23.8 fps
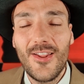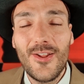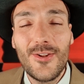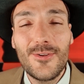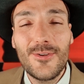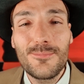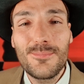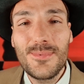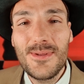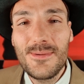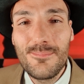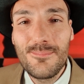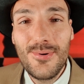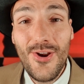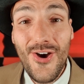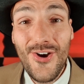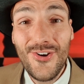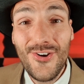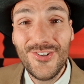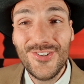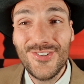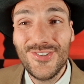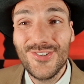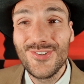not be
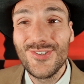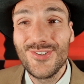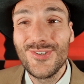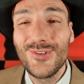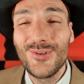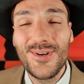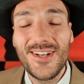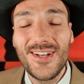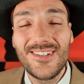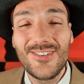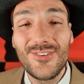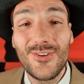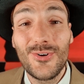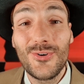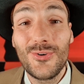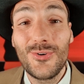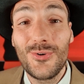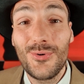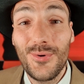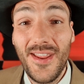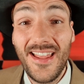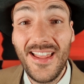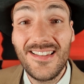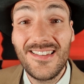blocked during the
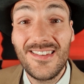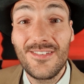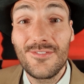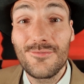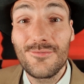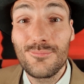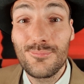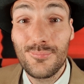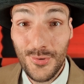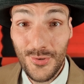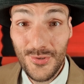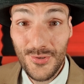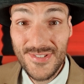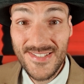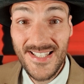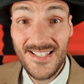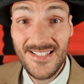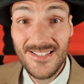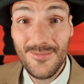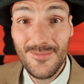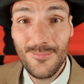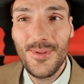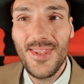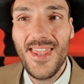creative
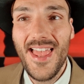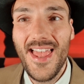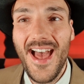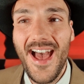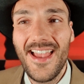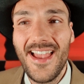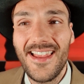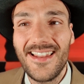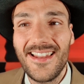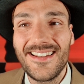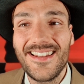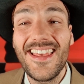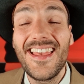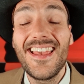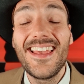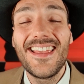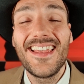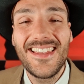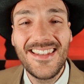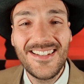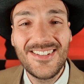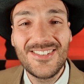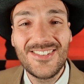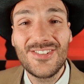process behind
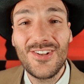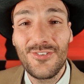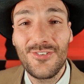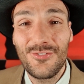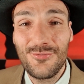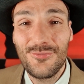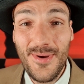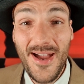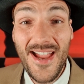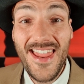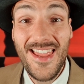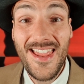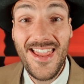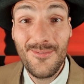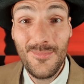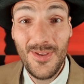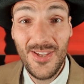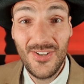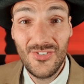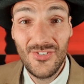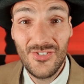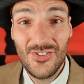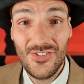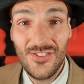each of my
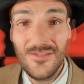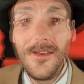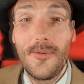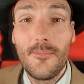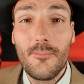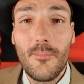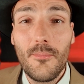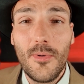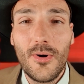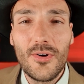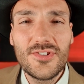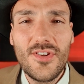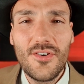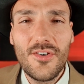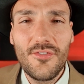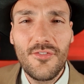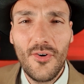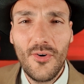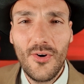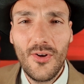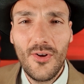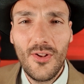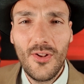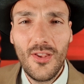image. Most of
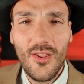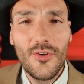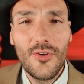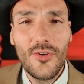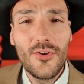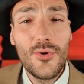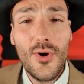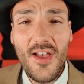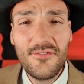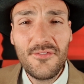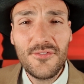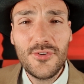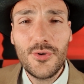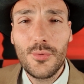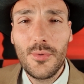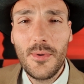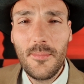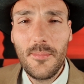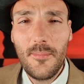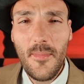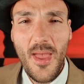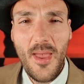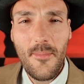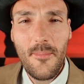all, you have to
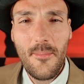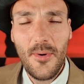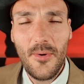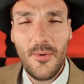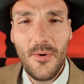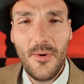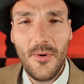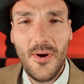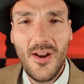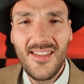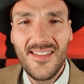remember